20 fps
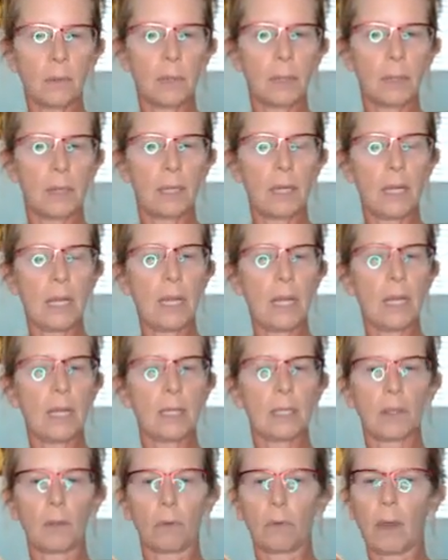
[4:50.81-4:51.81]
with the
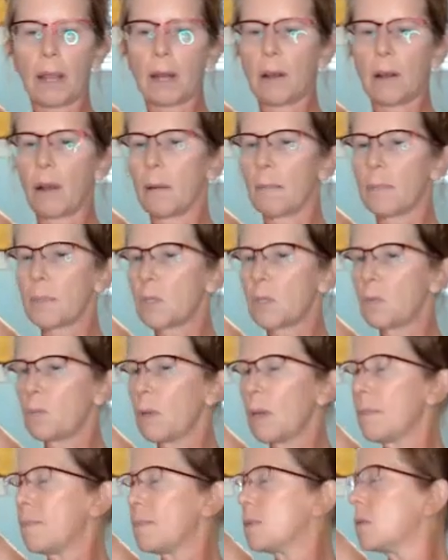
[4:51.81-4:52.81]
knees, the right arm
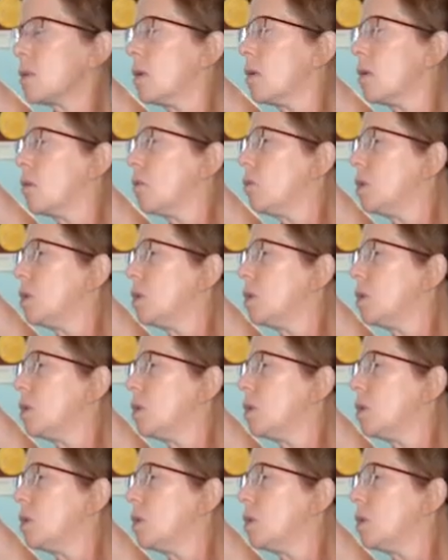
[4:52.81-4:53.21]
sweeps.